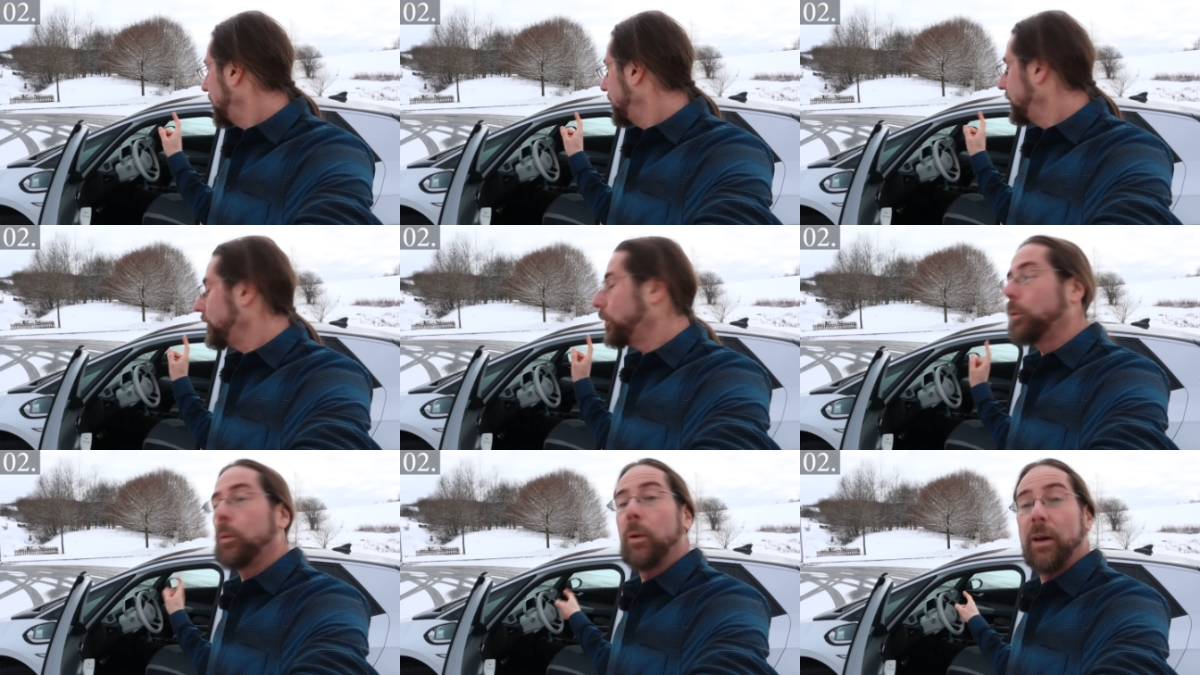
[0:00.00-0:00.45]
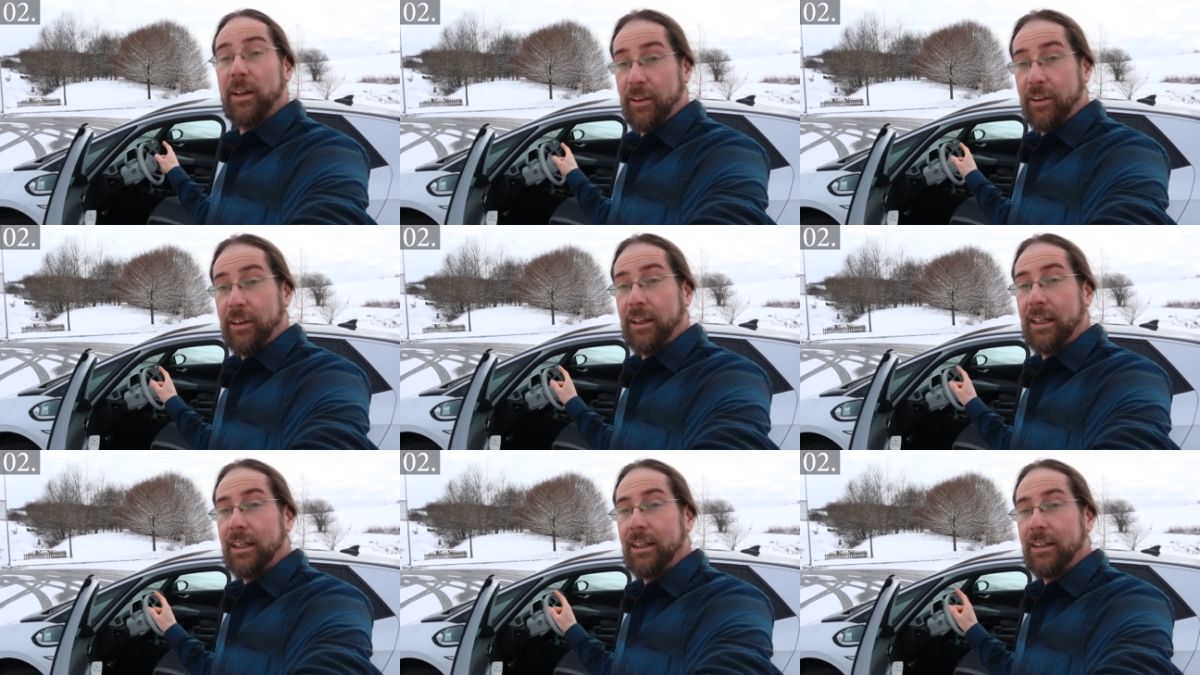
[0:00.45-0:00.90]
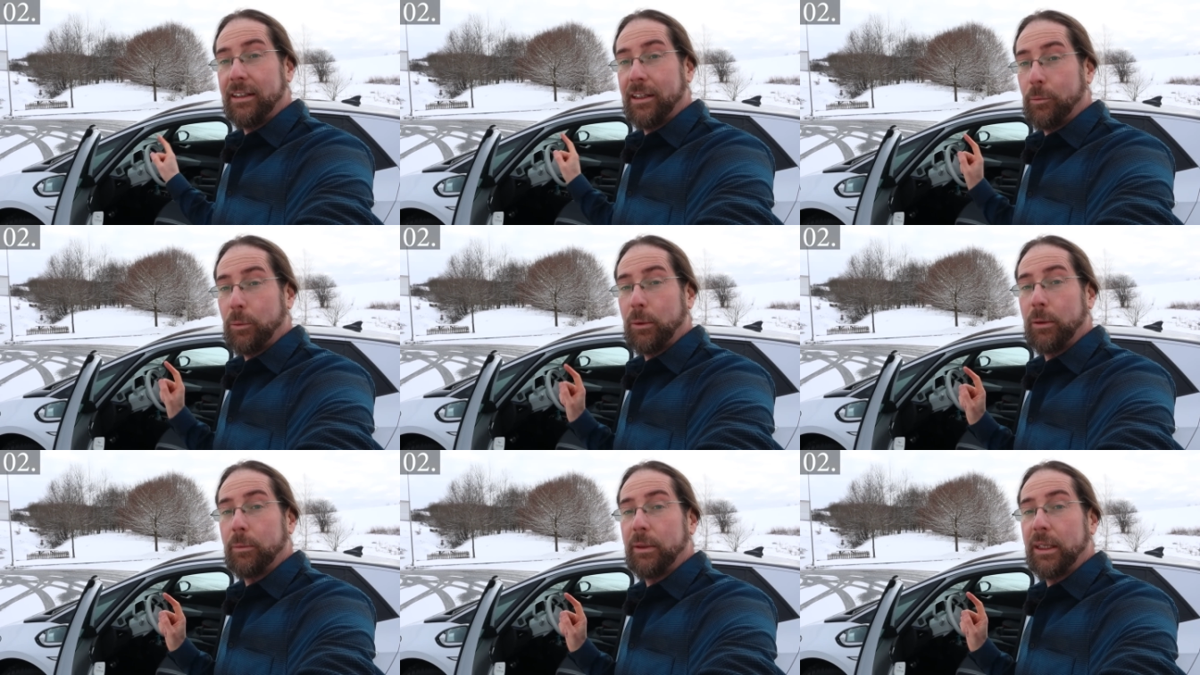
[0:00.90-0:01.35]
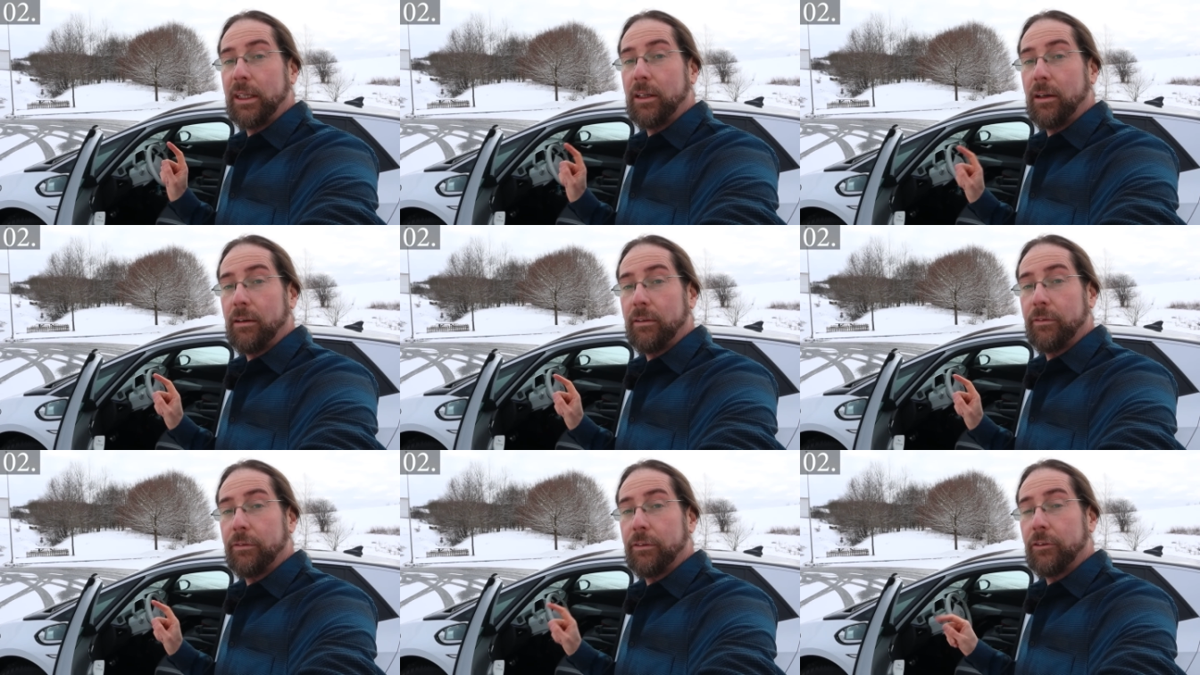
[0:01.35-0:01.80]
I know one thing that will be
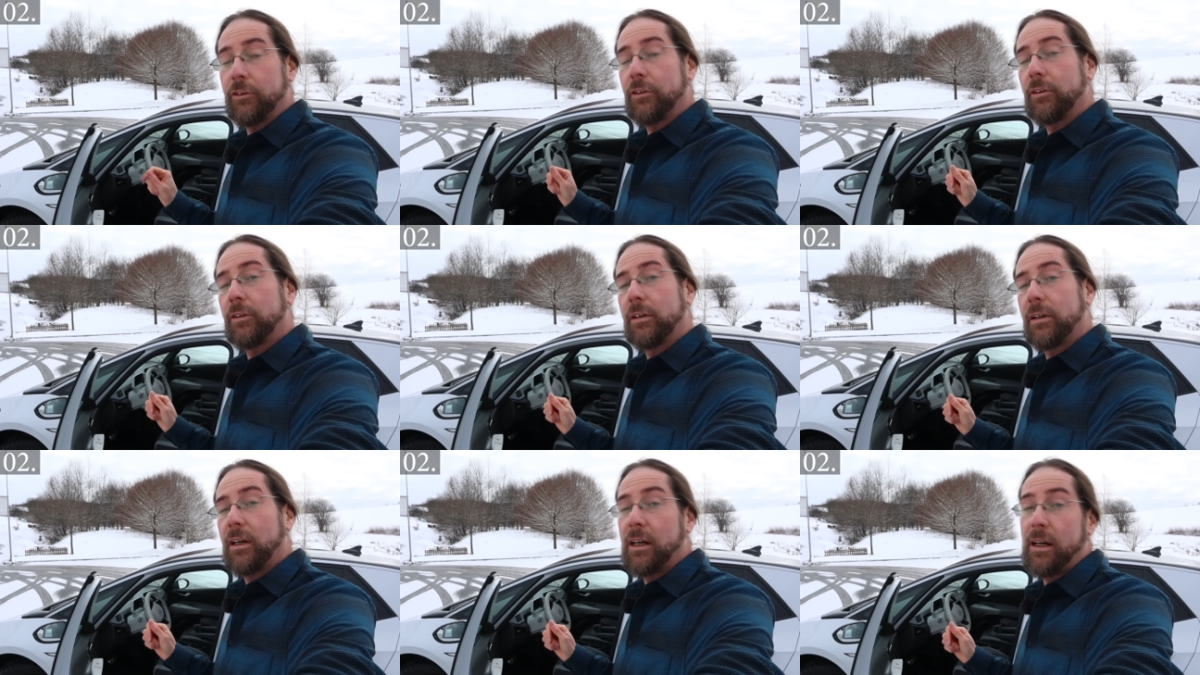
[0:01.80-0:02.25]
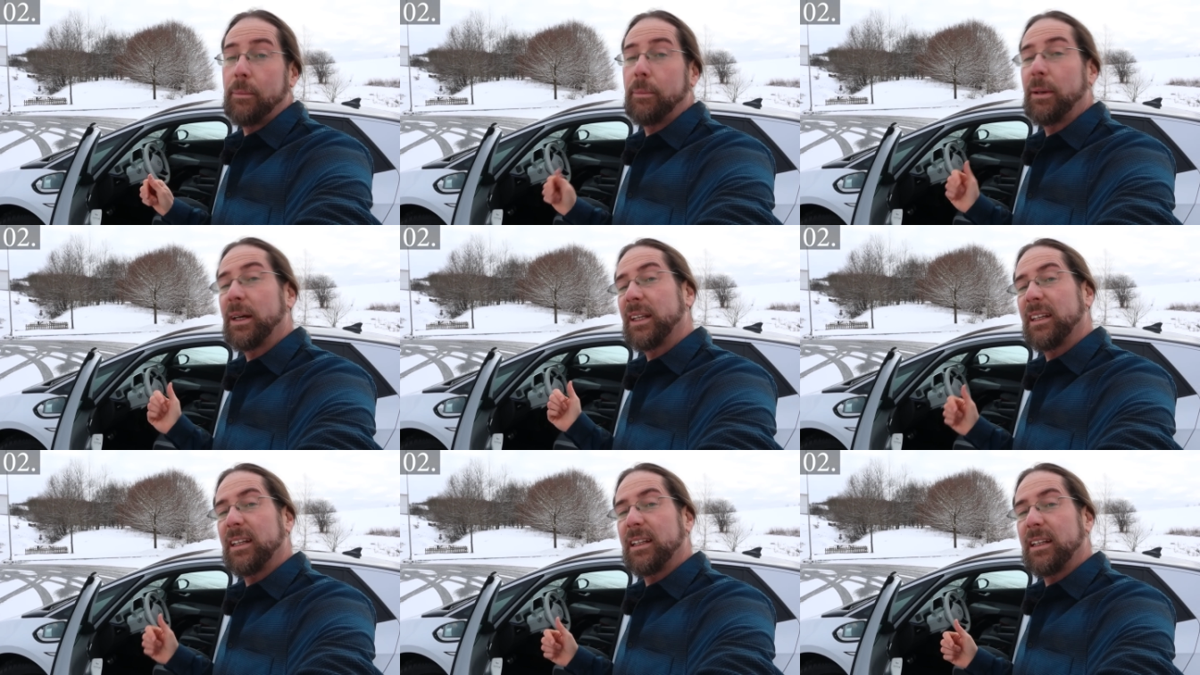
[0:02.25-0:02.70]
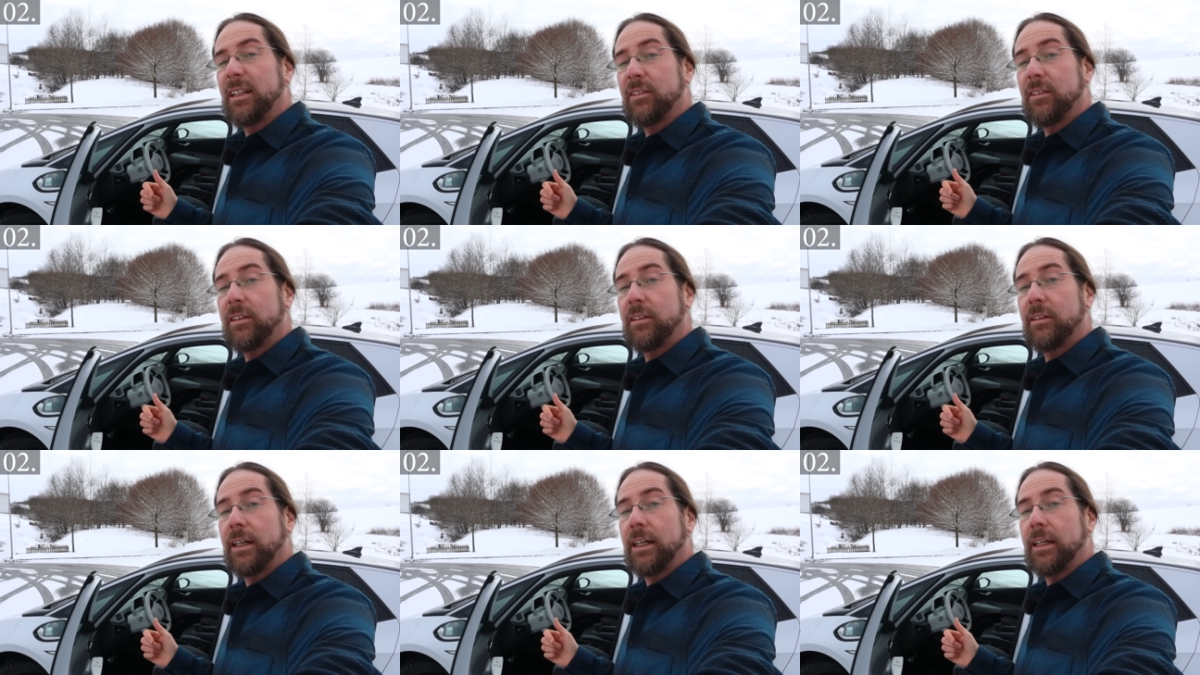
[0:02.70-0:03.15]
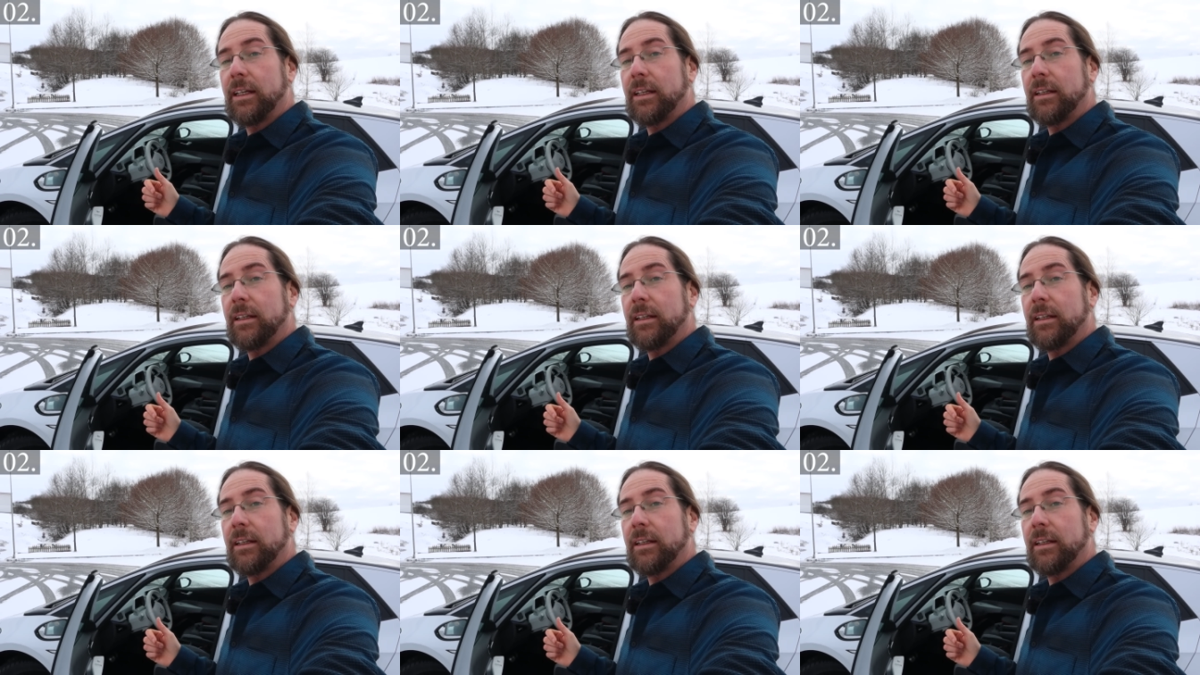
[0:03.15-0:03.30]
gone for sure, but let's look at